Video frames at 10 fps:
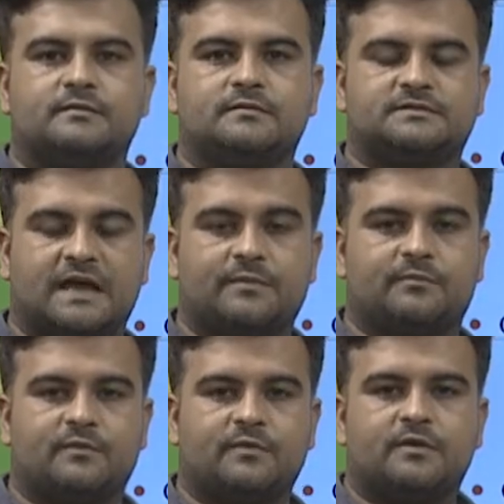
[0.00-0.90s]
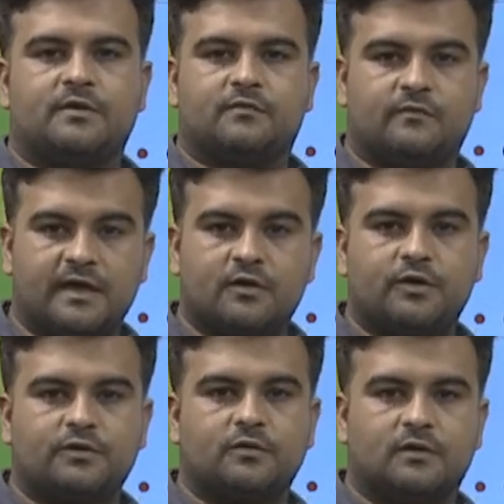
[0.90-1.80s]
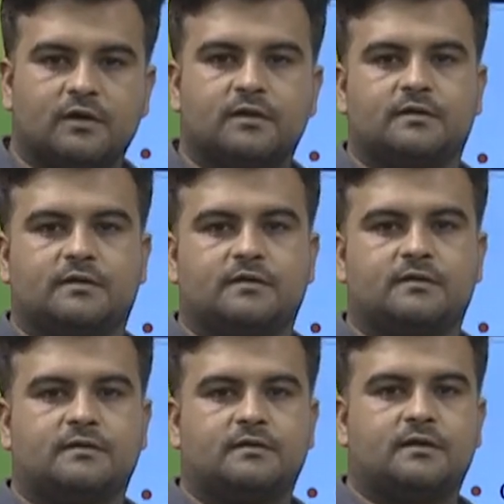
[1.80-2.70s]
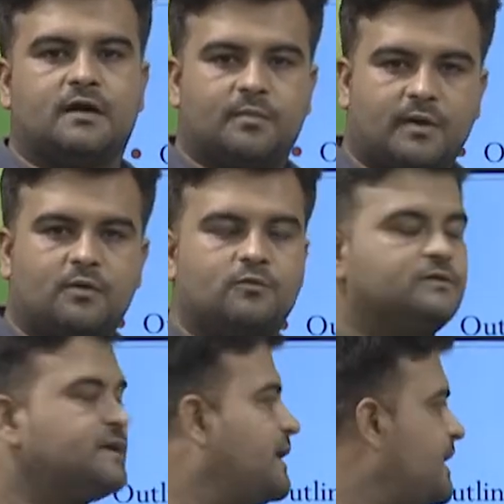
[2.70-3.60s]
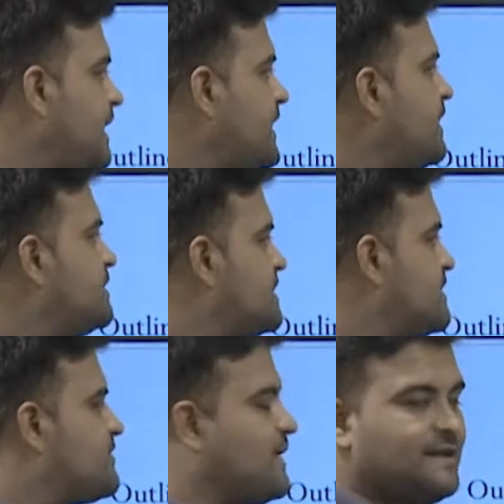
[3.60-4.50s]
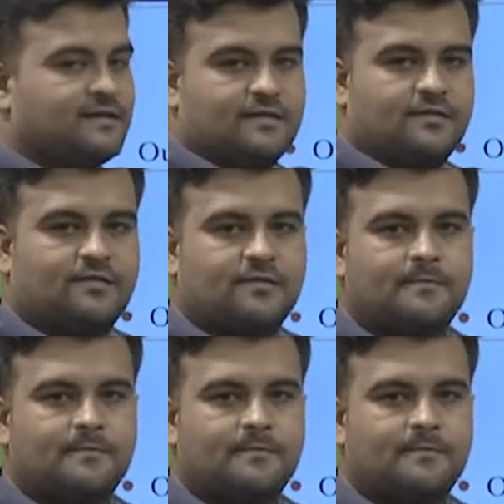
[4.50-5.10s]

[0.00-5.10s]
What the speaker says: time we are going to learn about English sentence.